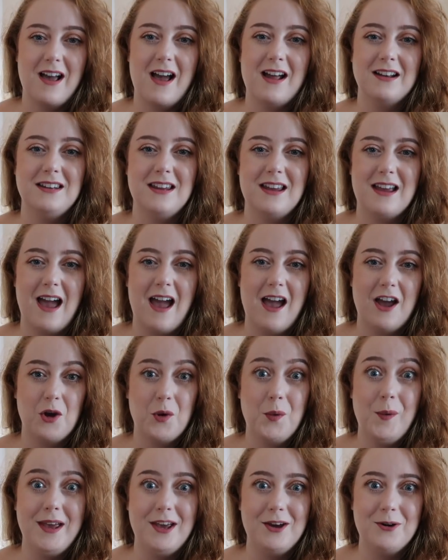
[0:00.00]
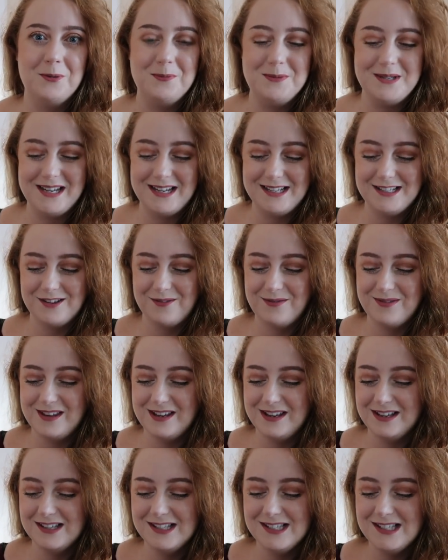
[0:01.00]
and you get a quick update on
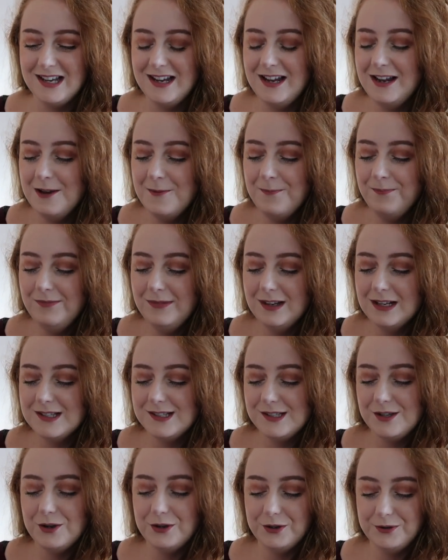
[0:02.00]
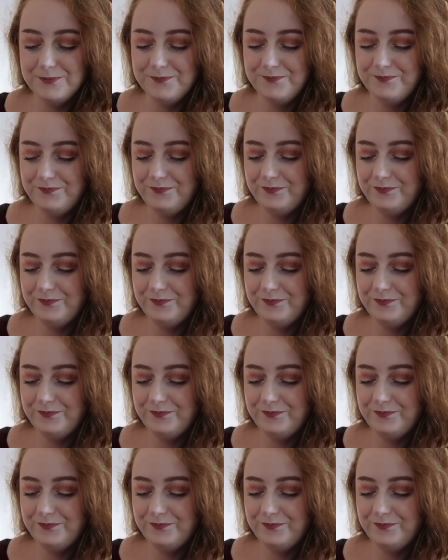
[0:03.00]
things. So,